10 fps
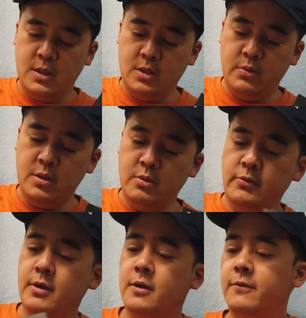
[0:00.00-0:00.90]
Okay, there we go.
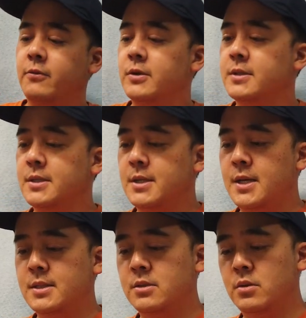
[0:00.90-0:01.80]
We've got our
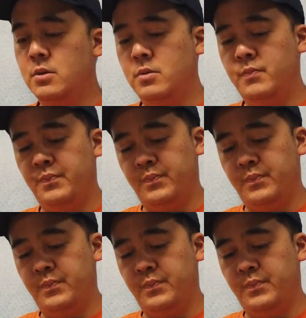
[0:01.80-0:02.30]
4680.